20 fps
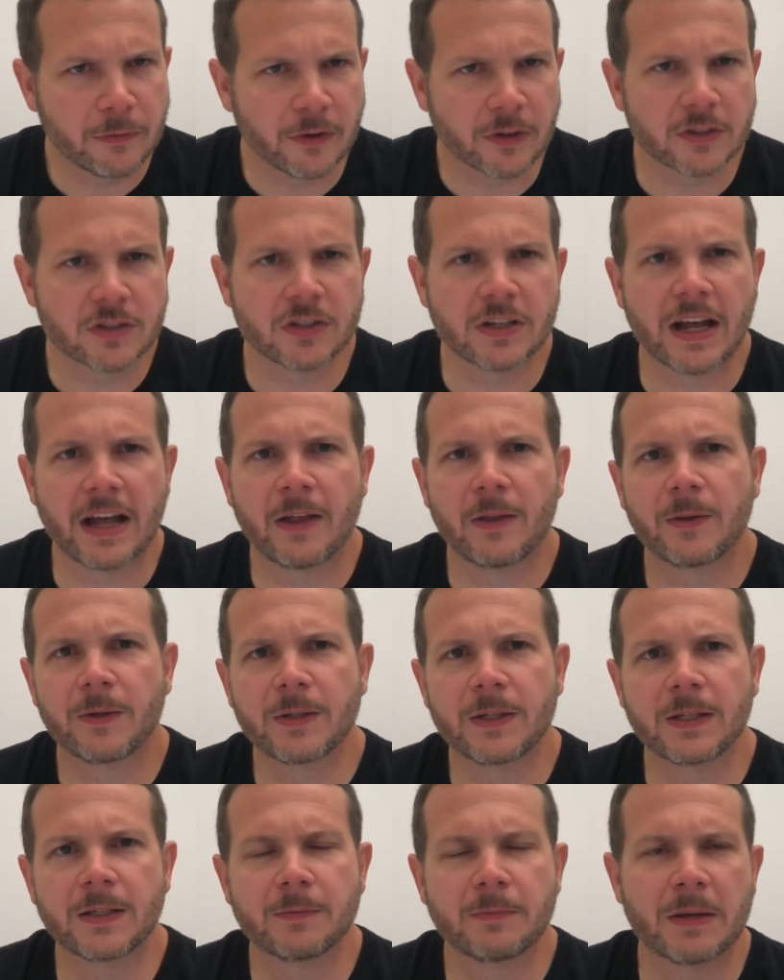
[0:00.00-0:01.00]

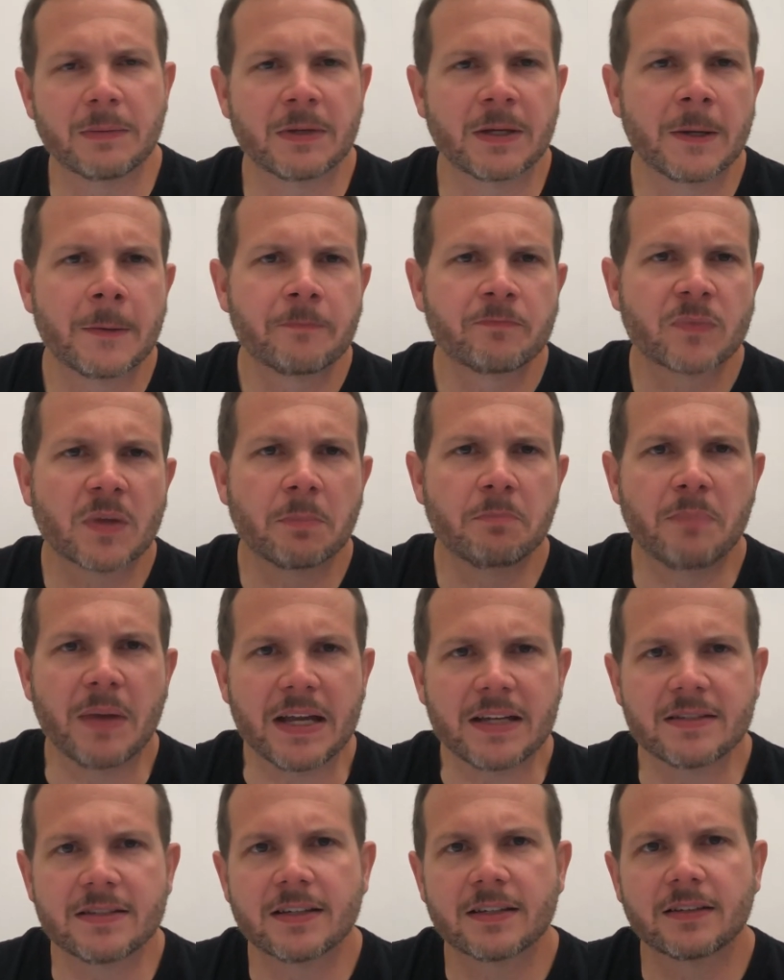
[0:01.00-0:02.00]
functionality and maybe
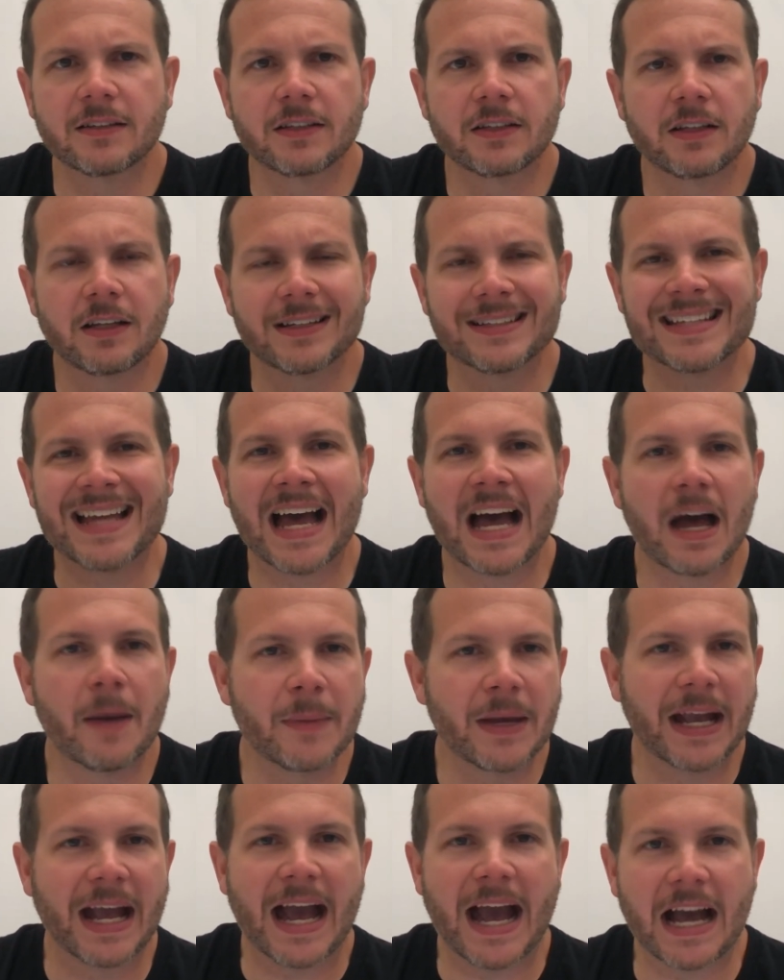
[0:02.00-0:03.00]
basic little
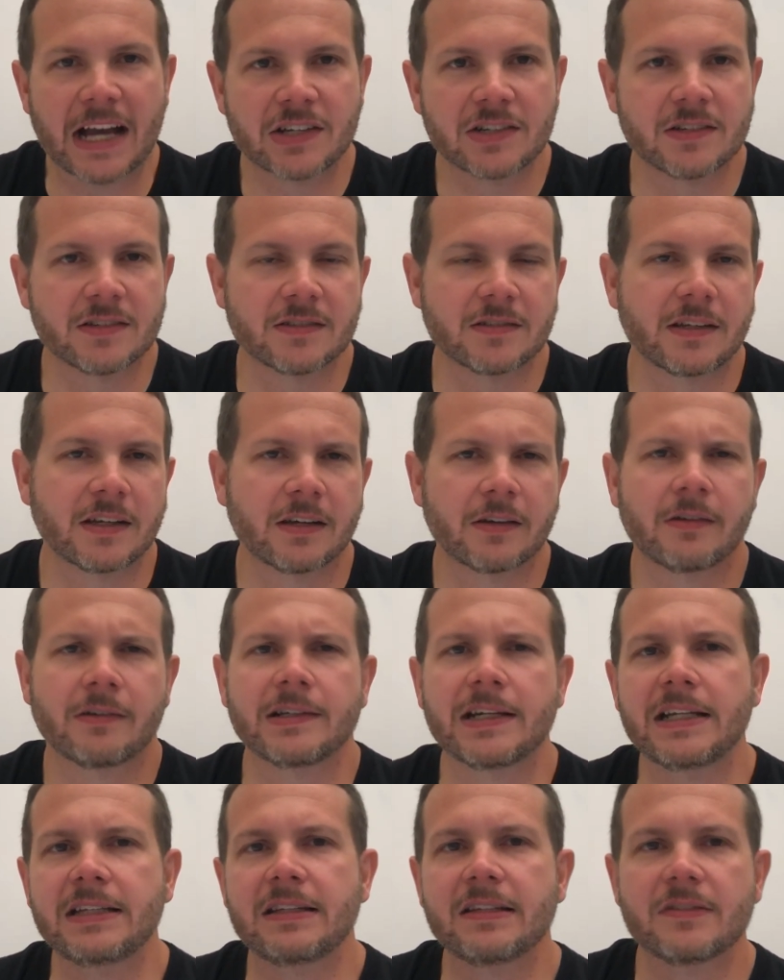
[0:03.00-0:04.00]
atomic actions like
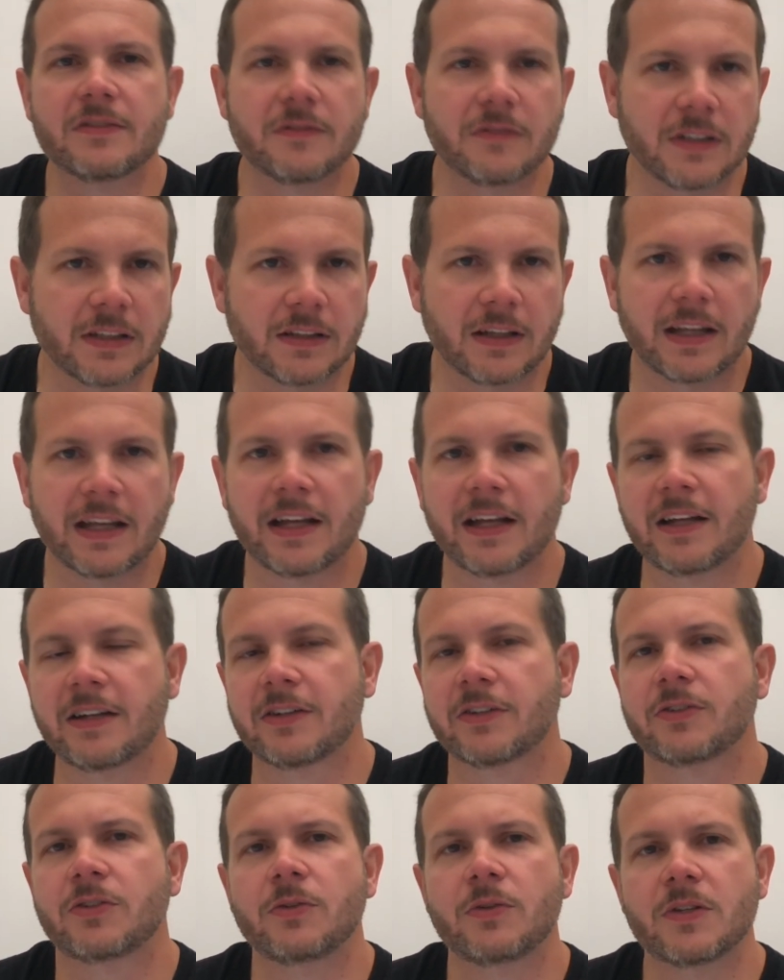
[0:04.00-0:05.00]
create this
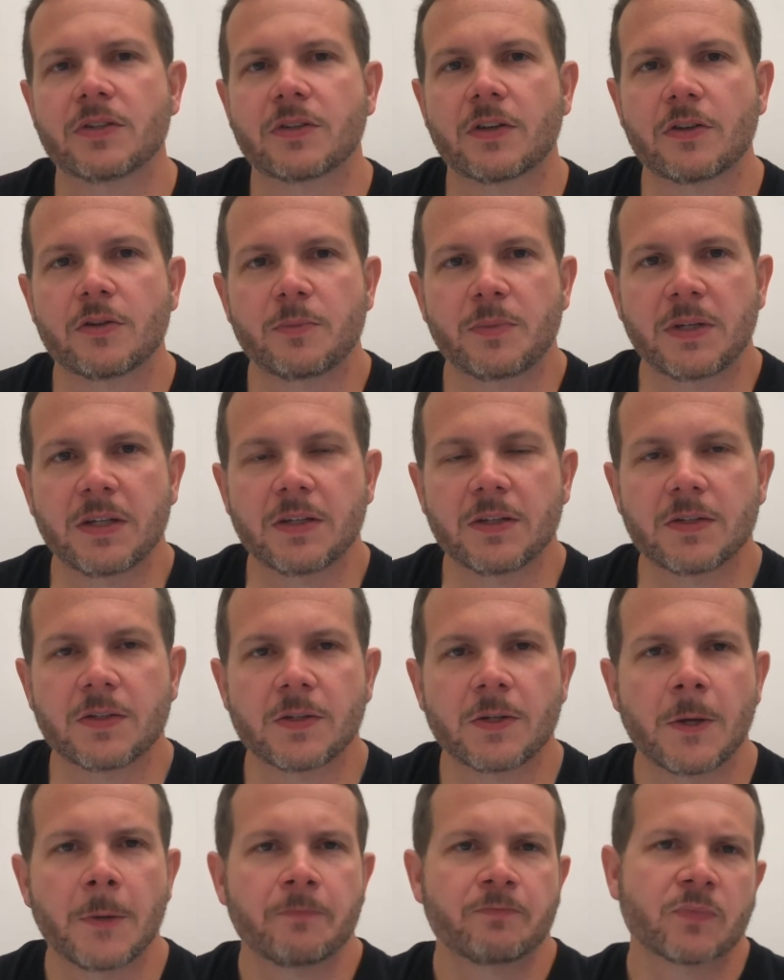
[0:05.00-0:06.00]
VLAN or do this other piece,